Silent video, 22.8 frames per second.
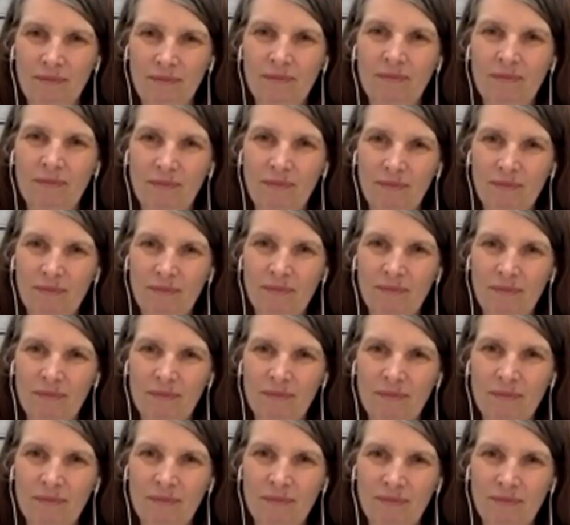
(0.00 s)

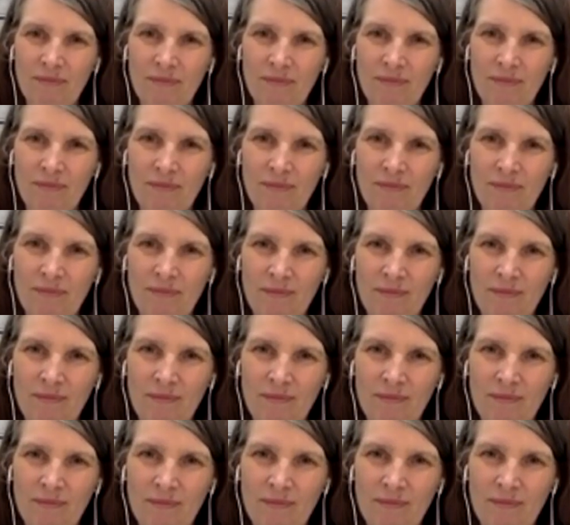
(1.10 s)

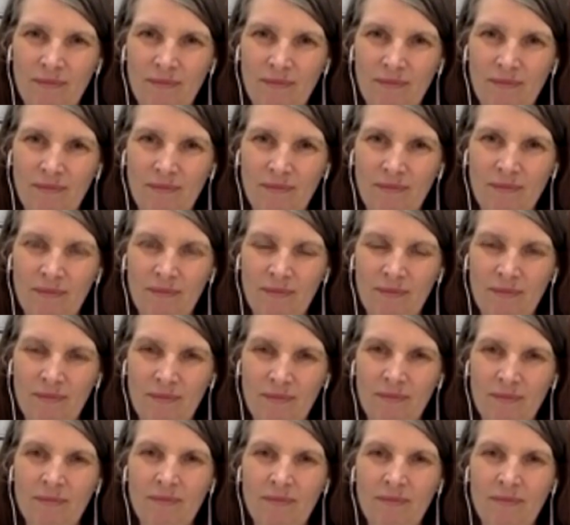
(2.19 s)

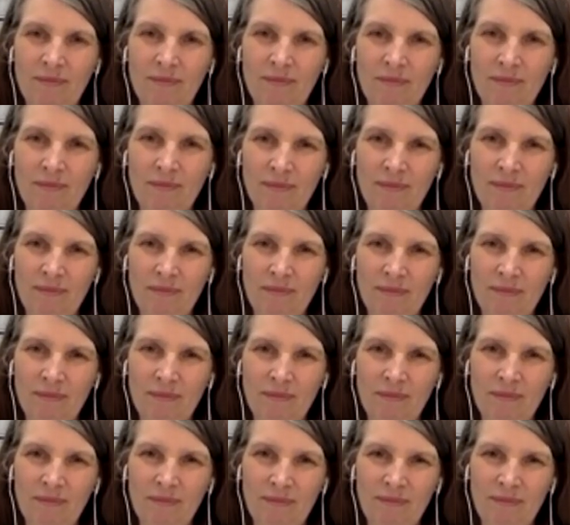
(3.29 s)

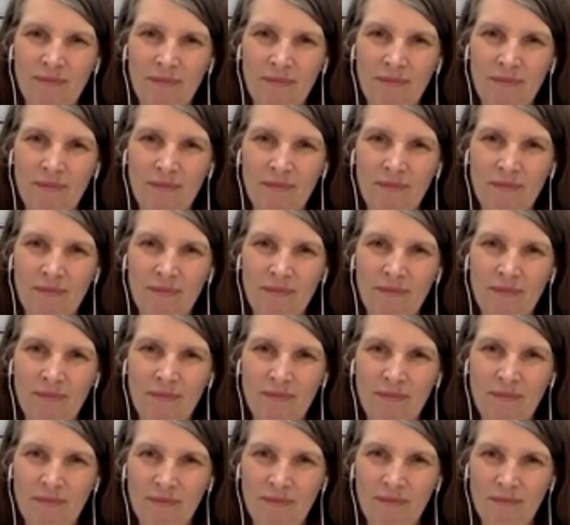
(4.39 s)

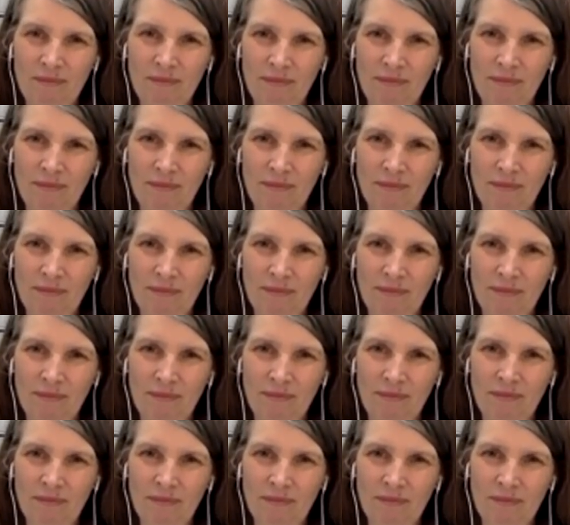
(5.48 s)

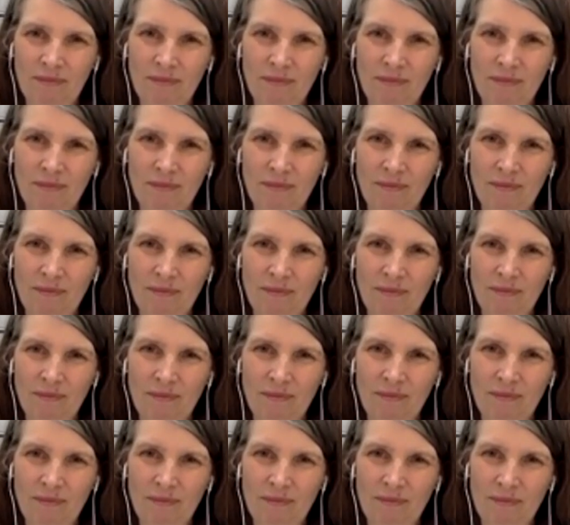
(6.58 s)

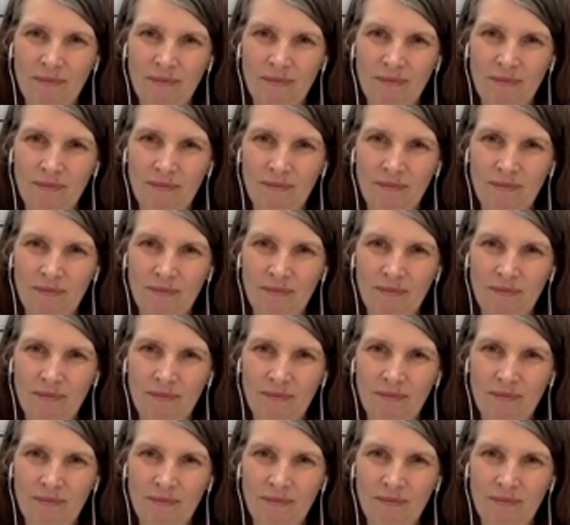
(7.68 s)
No words are spoken by the person on screen.